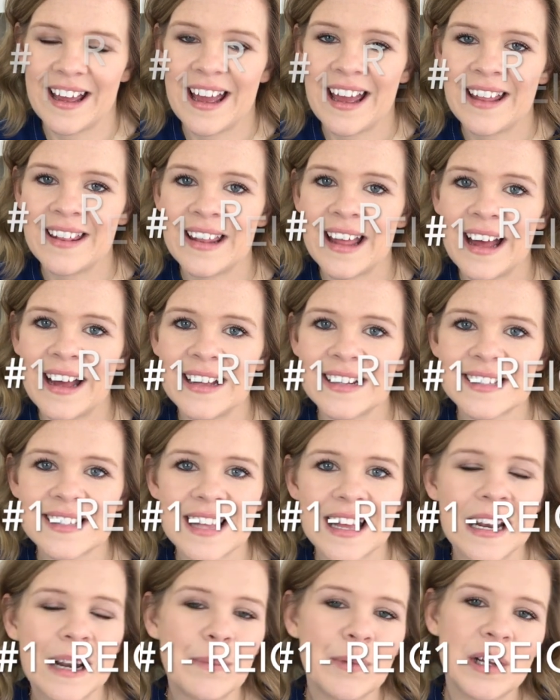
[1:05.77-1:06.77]
And that's,
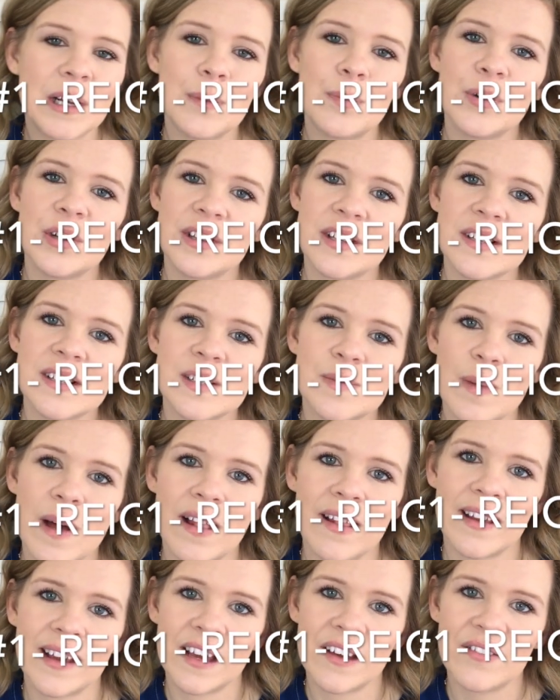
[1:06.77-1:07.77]
and I'm going to put the
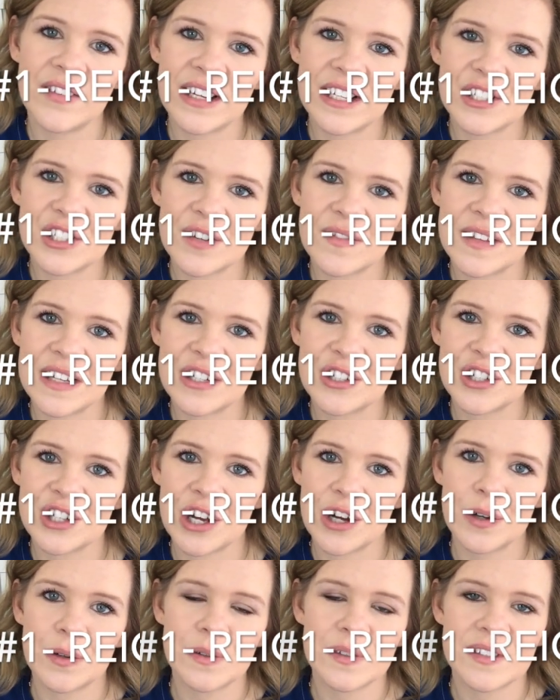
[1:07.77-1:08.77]
spelling of each of these
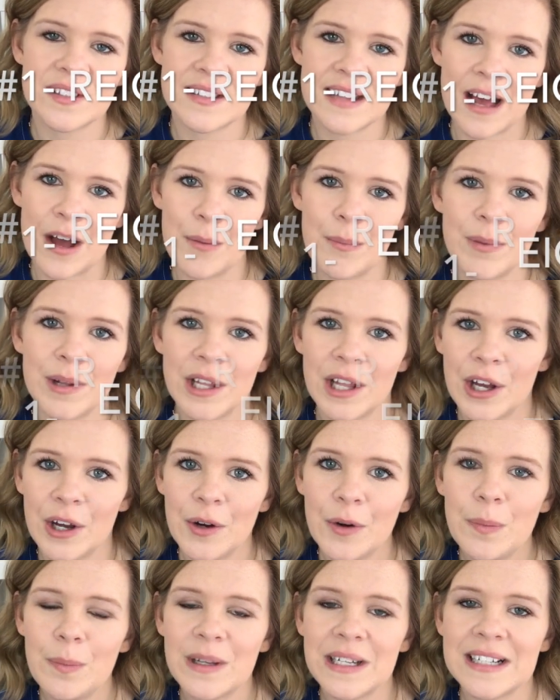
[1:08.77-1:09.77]
shows down
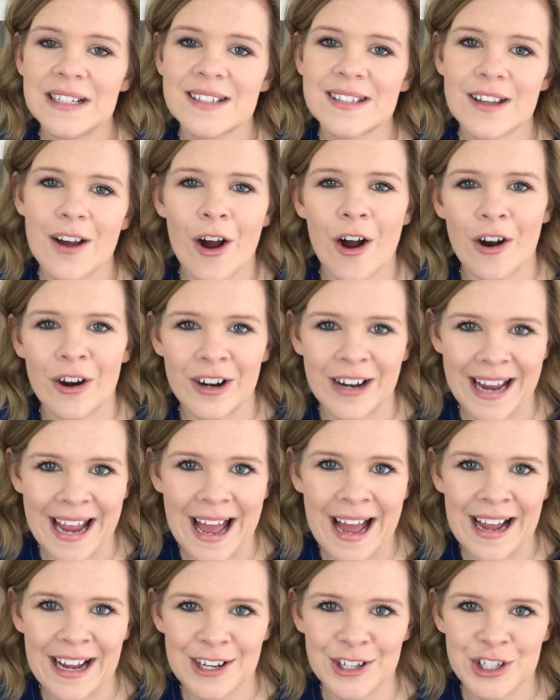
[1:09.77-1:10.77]
below, but it's R E
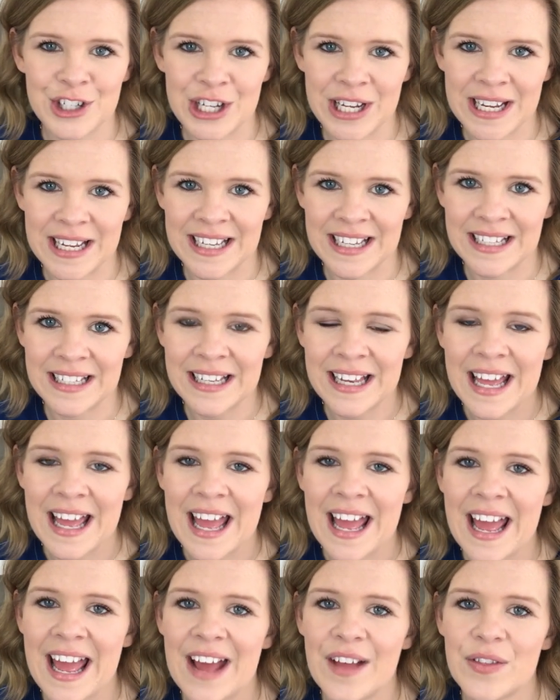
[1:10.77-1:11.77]
I G N.
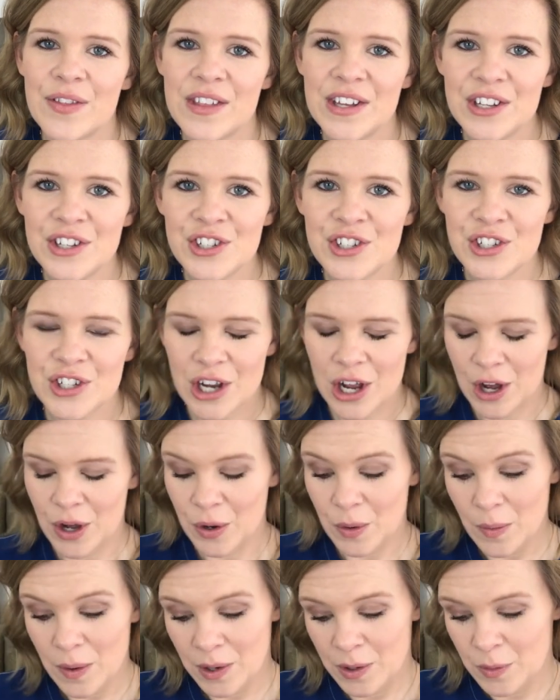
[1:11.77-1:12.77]
This
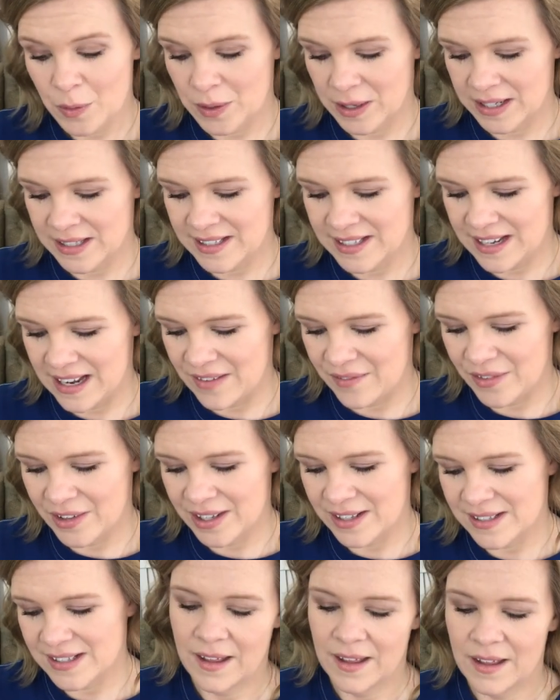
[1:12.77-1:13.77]
show, according to
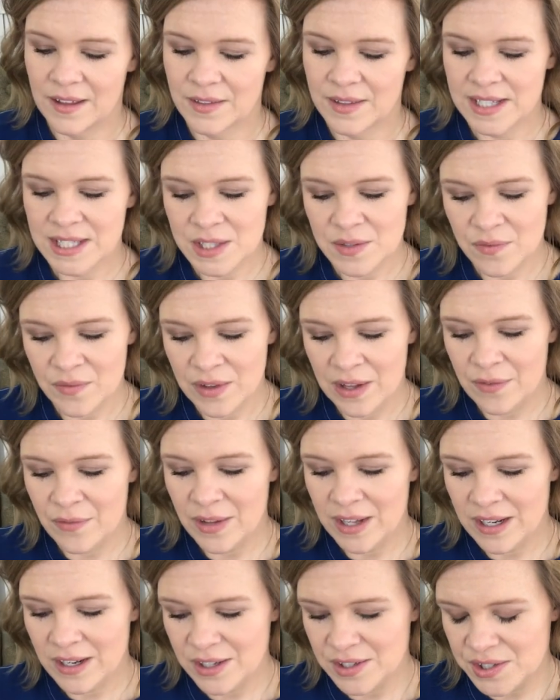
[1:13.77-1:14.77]
Netflix, this
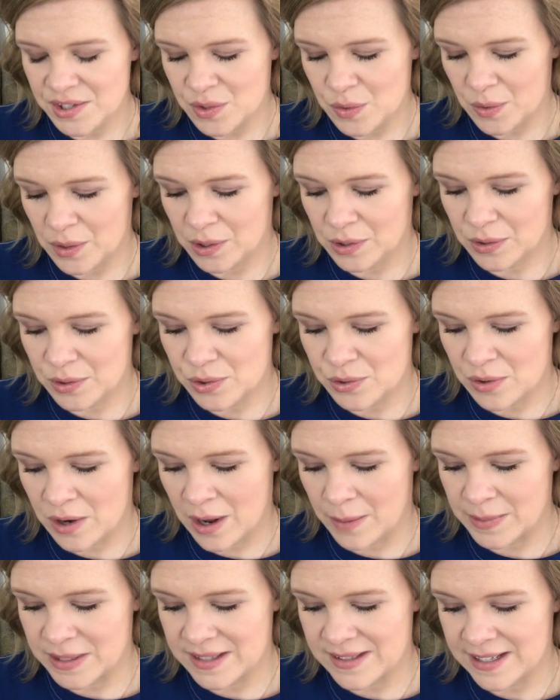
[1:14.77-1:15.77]
vivid historical
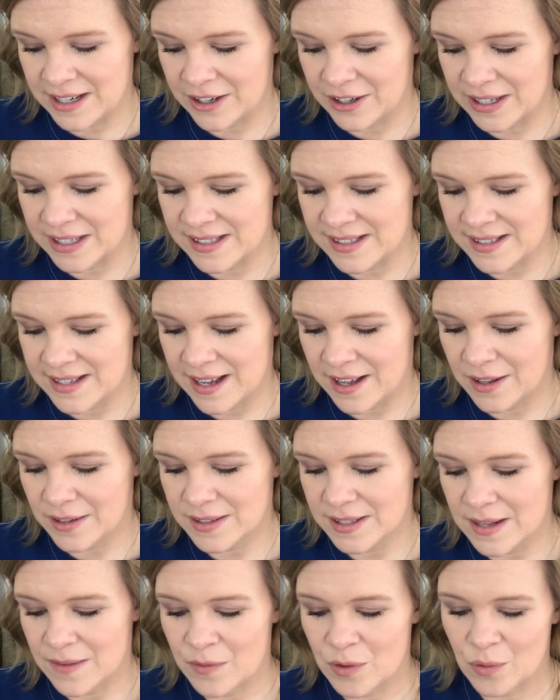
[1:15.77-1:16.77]
drama series
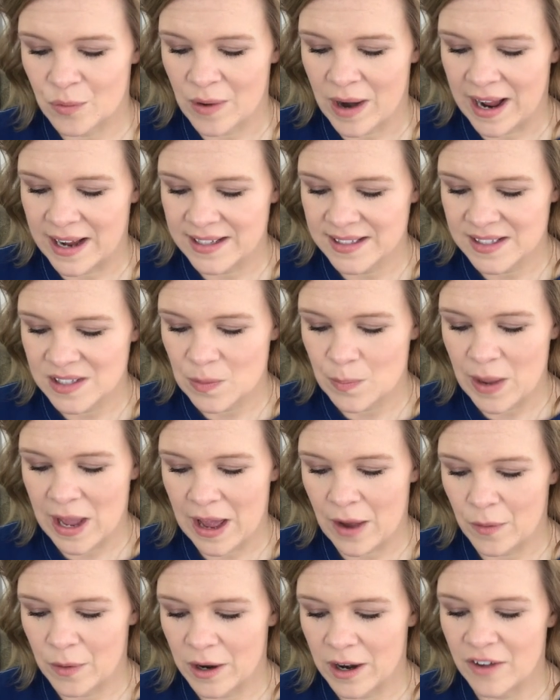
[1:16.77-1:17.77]
tells of the rise to
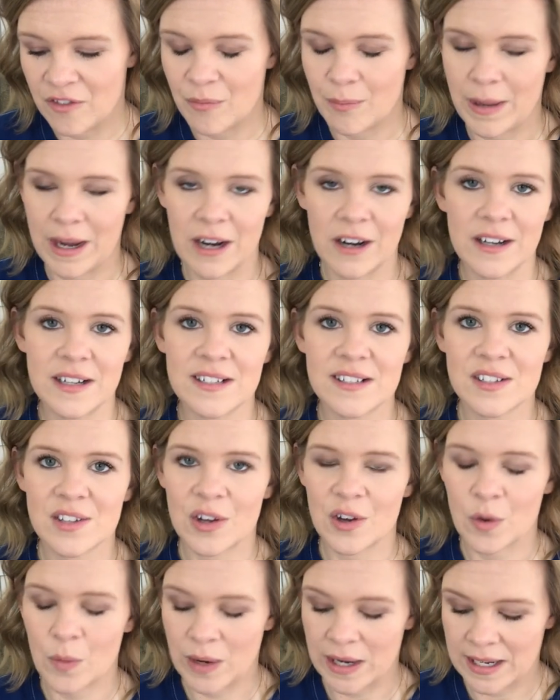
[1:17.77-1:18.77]
power of Mary's
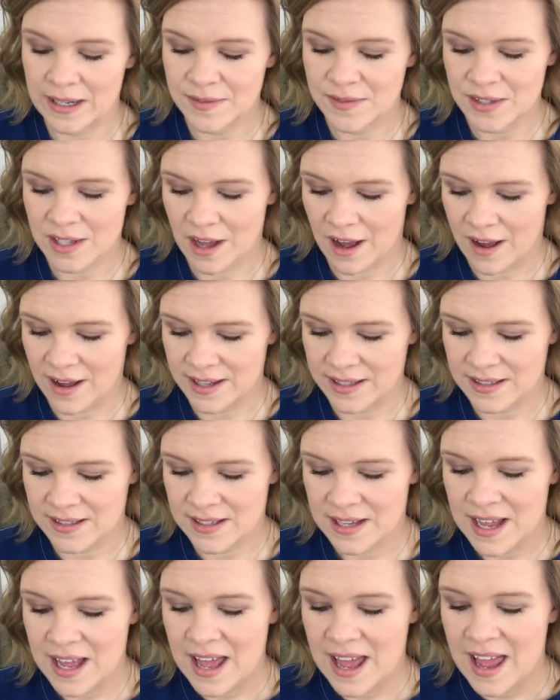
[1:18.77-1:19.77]
Queen of
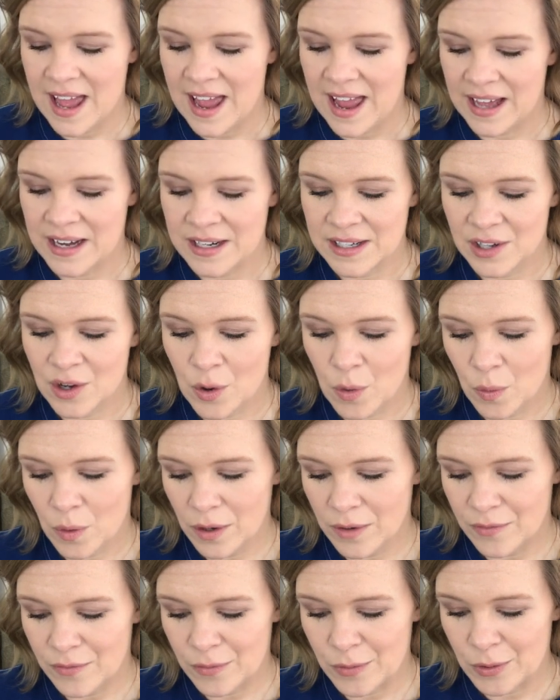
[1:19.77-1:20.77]
Scots and a
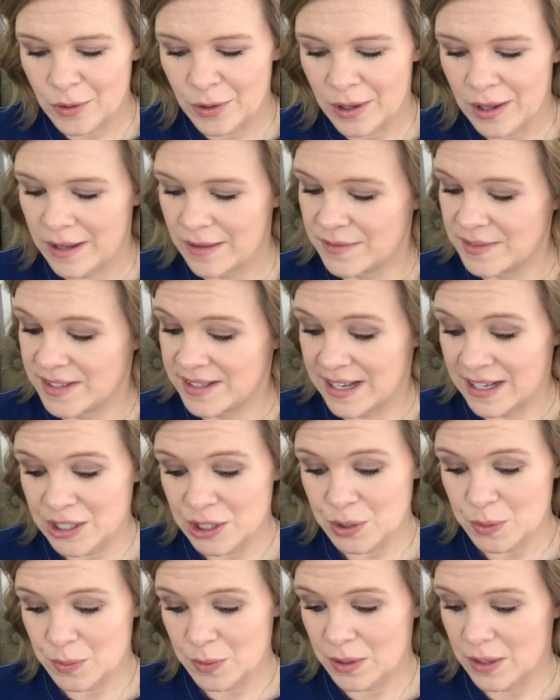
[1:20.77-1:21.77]
court full of
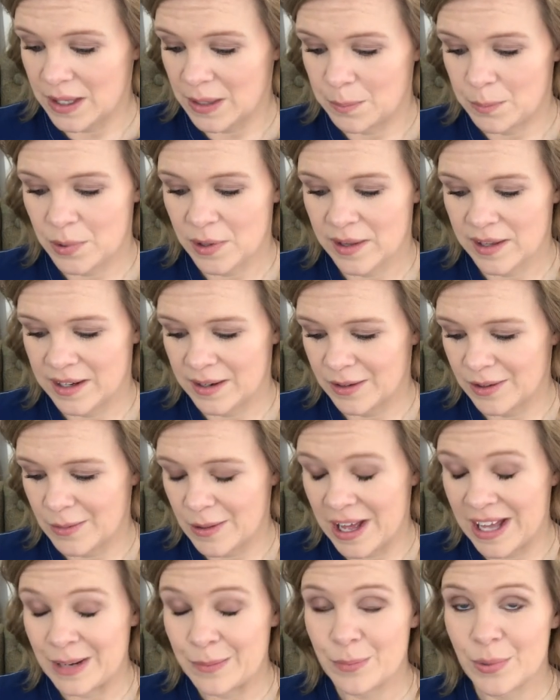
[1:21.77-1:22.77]
sexual and, polit-
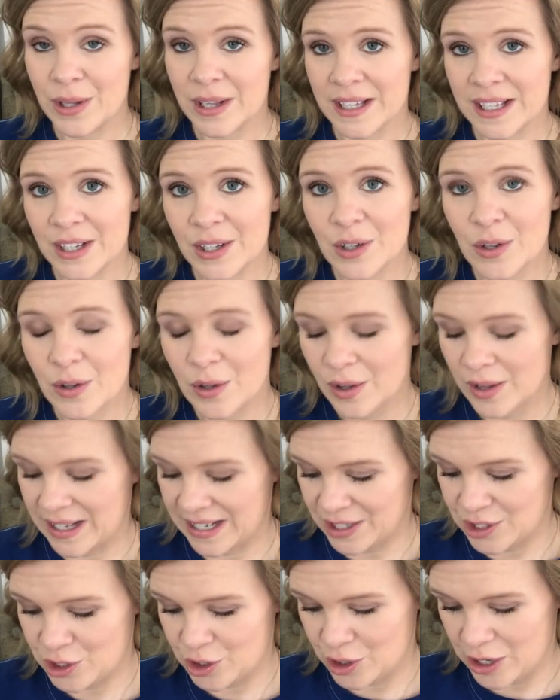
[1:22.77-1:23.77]
and political
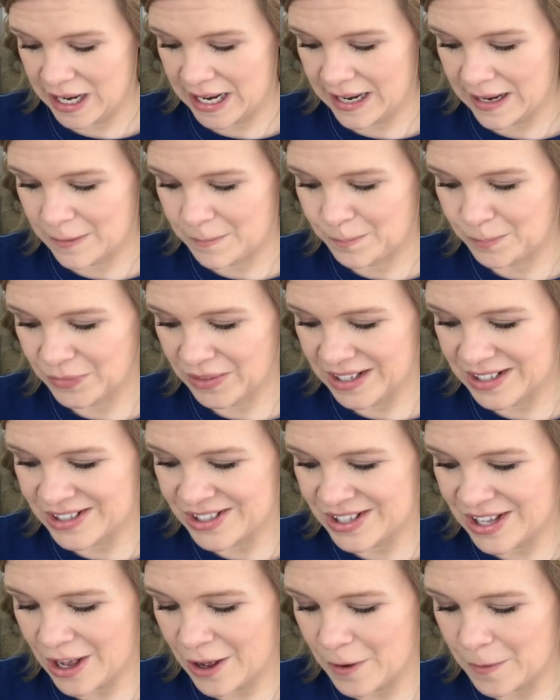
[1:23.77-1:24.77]
intrigue.
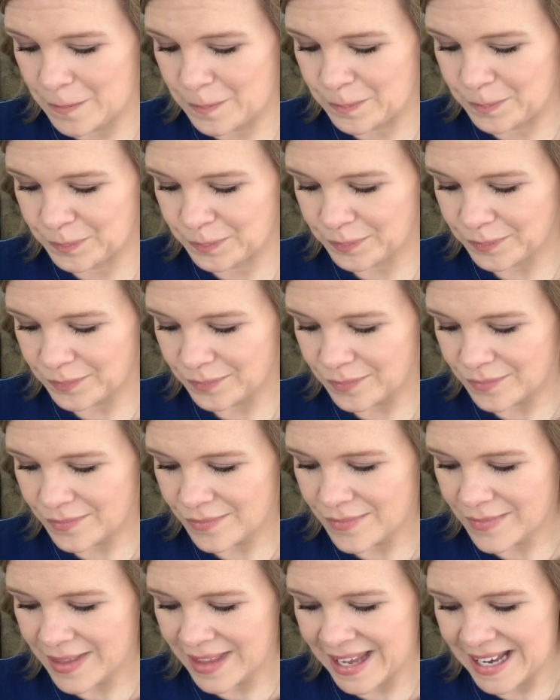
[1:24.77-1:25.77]
So
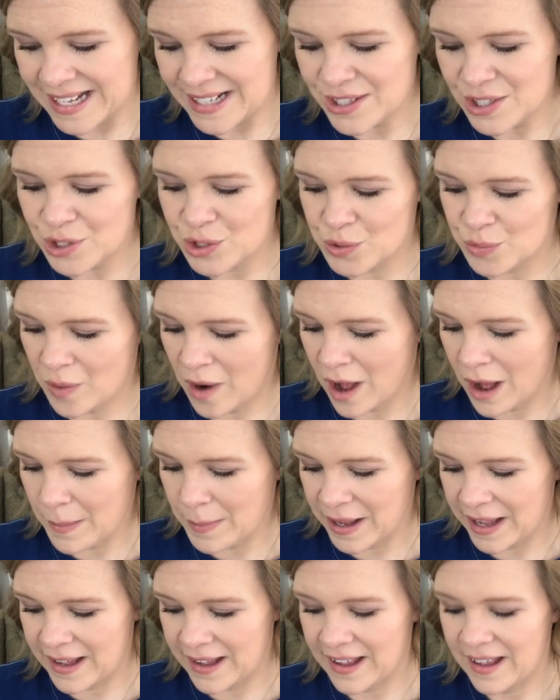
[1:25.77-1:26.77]
it's a
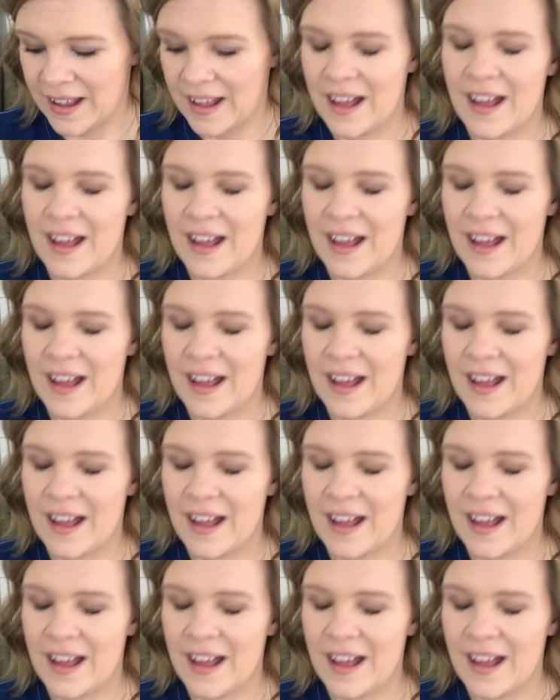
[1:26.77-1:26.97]
drama.